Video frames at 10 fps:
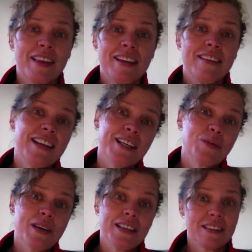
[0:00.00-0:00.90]
the end of the
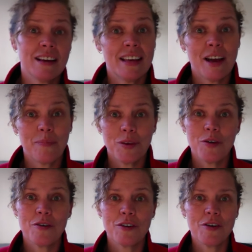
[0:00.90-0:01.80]
next week, it's like, yep,
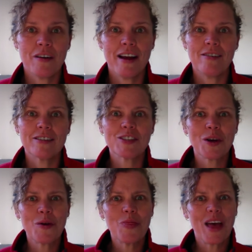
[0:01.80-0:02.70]
you're out.
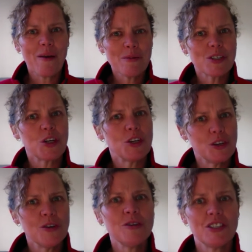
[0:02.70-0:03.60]
So that was a
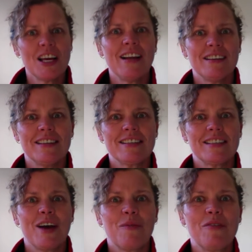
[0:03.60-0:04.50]
huge challenge
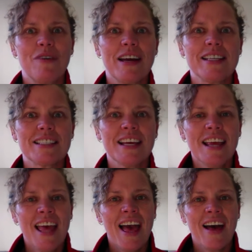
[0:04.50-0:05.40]
that we faced.
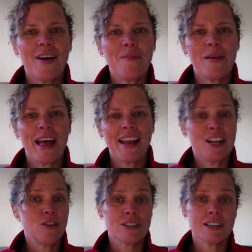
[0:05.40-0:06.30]
And it
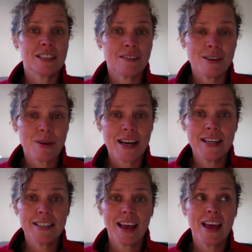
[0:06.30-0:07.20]
knocked us
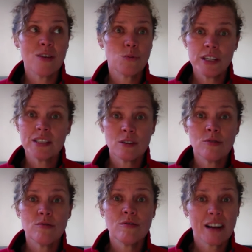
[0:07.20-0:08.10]
sideways, and we're
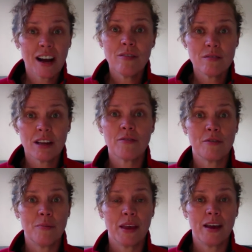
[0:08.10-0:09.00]
still recovering
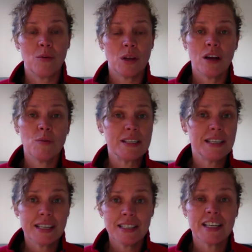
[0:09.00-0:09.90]
from that. We're
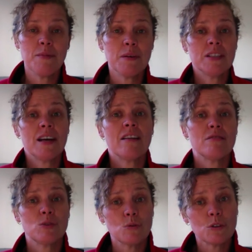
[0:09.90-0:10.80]
digging deep into our
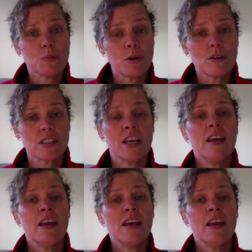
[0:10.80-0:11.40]
resource box,